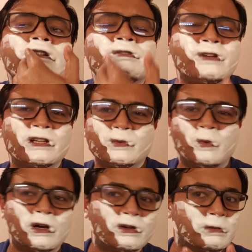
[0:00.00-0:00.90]
fixed
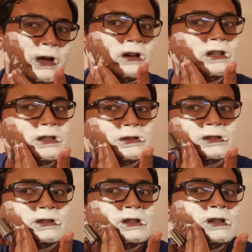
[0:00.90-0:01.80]
one or two minor
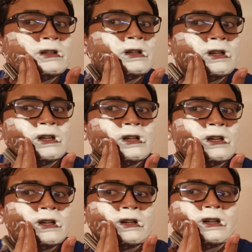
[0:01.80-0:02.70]
issues,
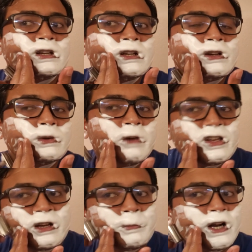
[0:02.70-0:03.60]
and to my
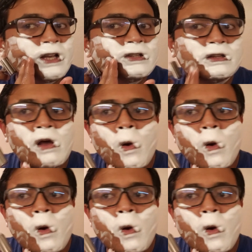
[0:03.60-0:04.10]
surprise,